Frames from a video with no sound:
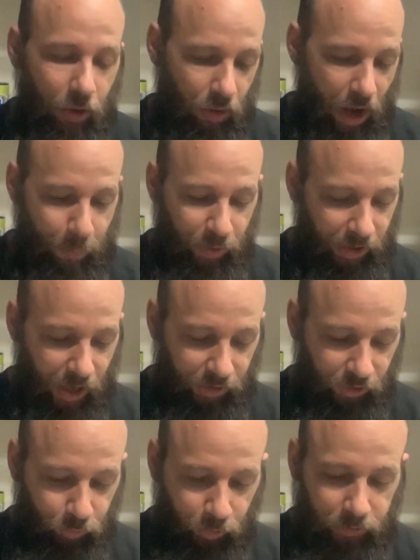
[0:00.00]
I printed out
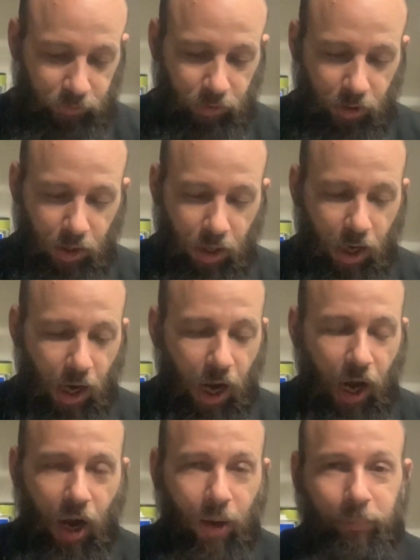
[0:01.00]
this one.
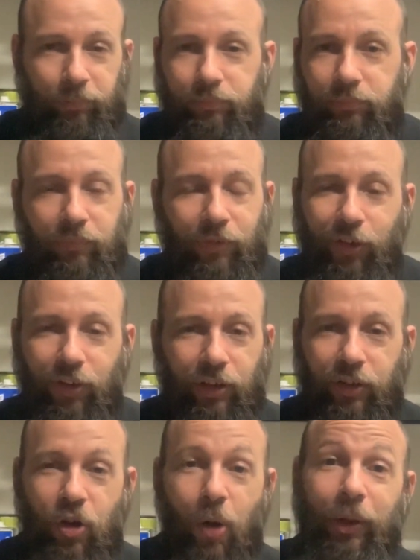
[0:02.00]
You
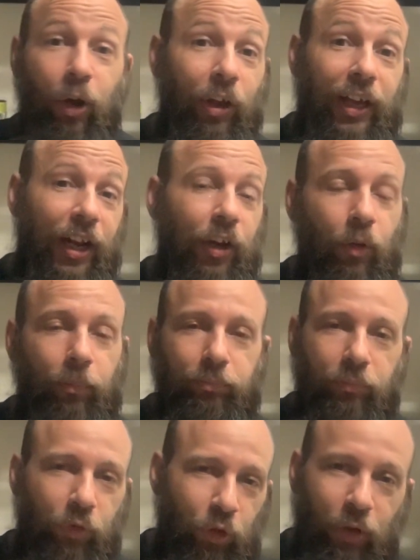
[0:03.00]
normally don't get it.
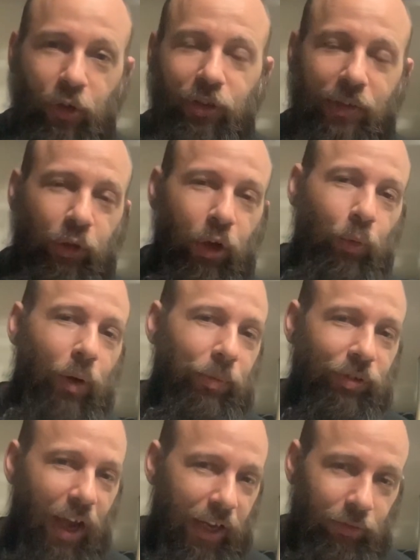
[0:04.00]
You usually have to go to the
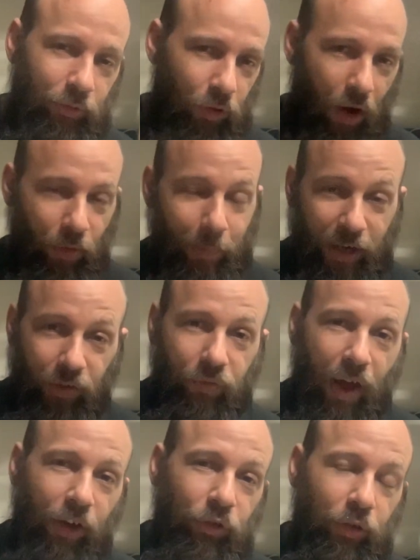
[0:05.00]
website of the
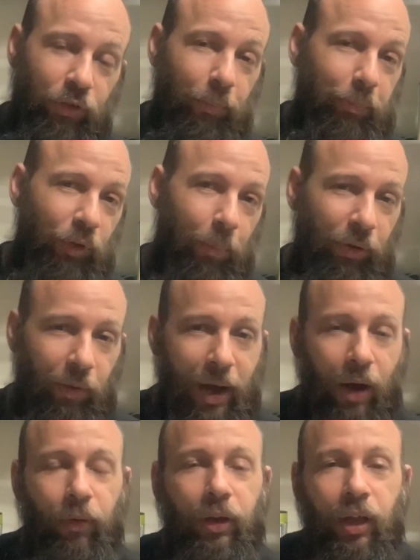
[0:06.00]
manufacturer to print them
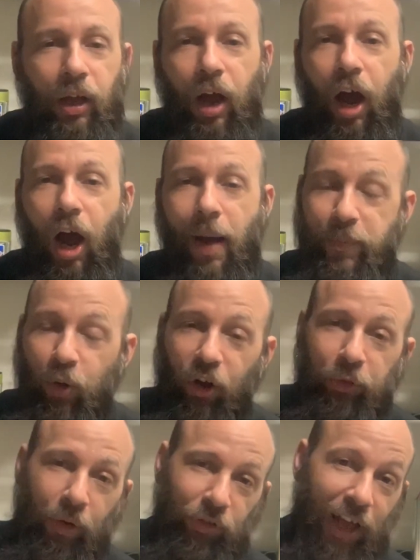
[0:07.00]
out. You are
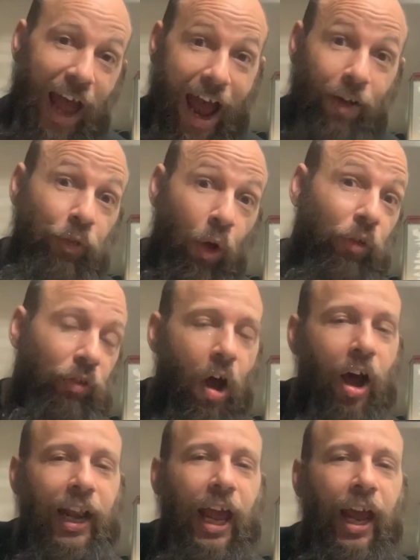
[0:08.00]
supposed to have those
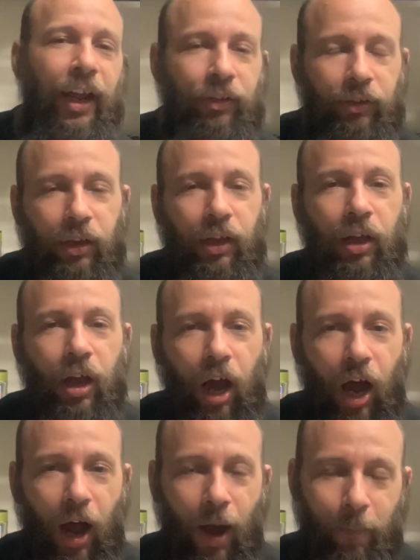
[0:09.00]
on hand,
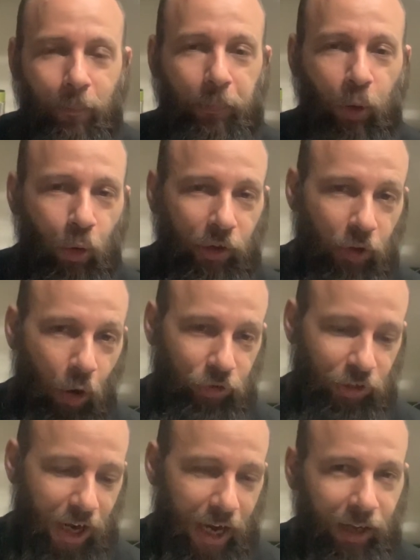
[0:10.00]
according to
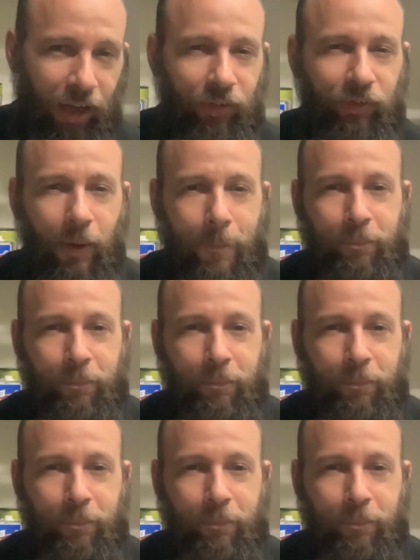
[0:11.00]
OSHA guidelines.